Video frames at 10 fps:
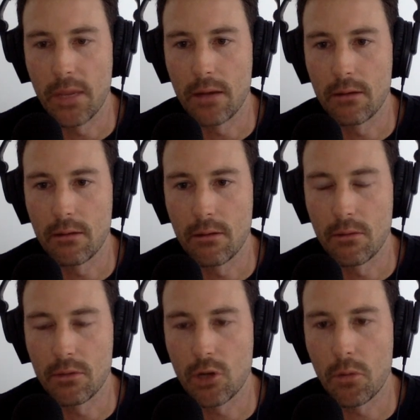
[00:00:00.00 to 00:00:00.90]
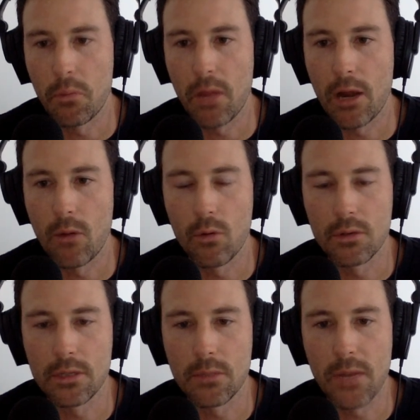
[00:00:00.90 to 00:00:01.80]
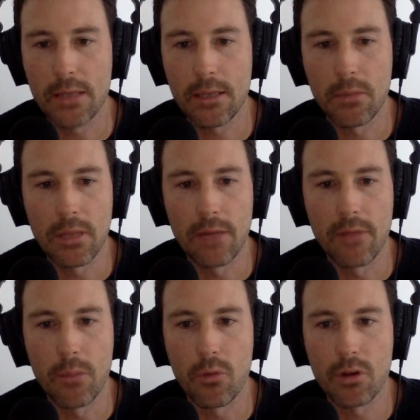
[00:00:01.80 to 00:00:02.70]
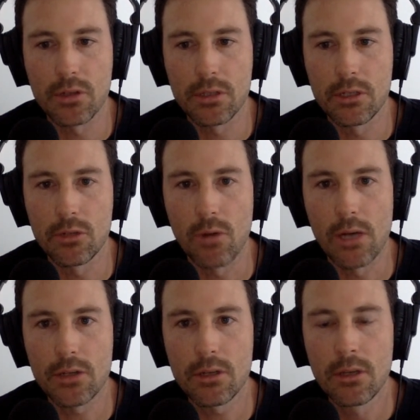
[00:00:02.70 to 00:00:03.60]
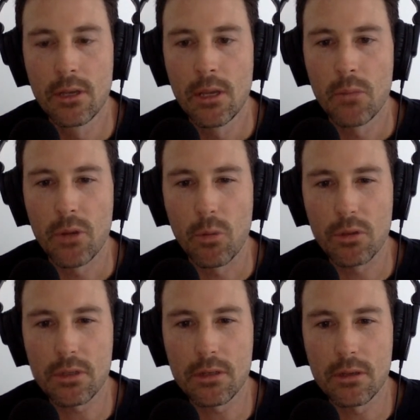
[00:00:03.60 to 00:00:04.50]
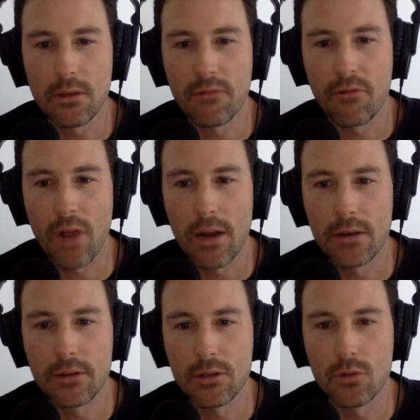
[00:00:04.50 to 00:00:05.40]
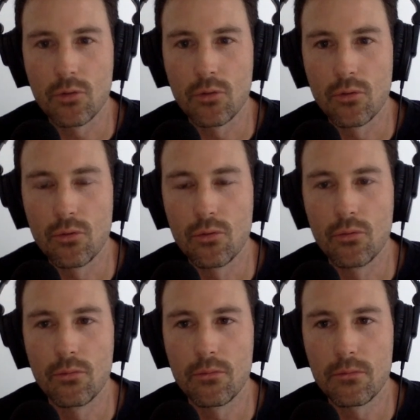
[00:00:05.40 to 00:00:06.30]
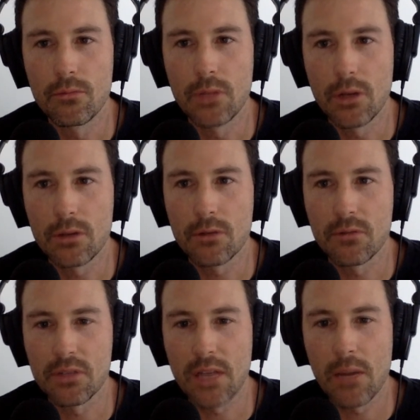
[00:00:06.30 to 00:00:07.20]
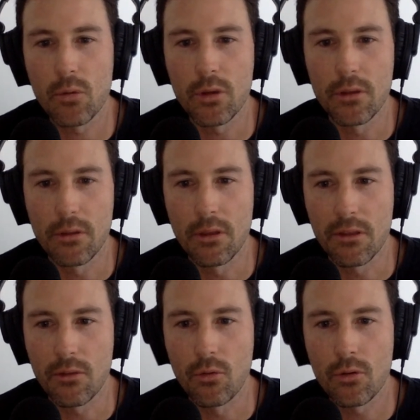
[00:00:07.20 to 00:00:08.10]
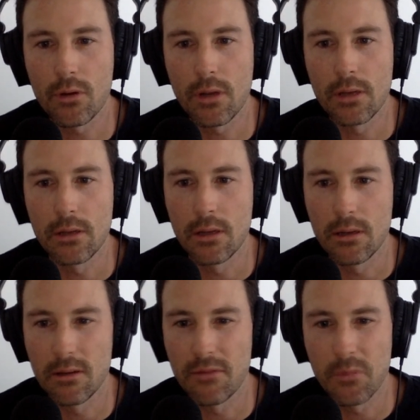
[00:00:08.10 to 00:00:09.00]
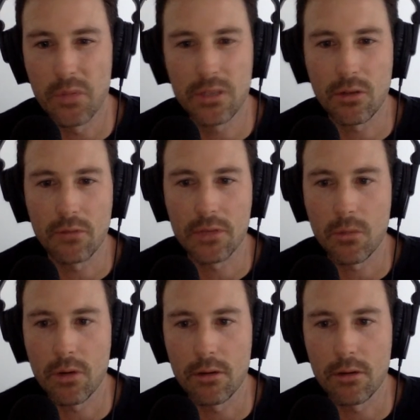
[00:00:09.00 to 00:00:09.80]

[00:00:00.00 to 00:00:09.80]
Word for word: about the type of player he was, and he backed up and loved that pressure situation. But he wasn't afraid yeah. to you know, sort of say what he, he thought and, and, and if he pissed off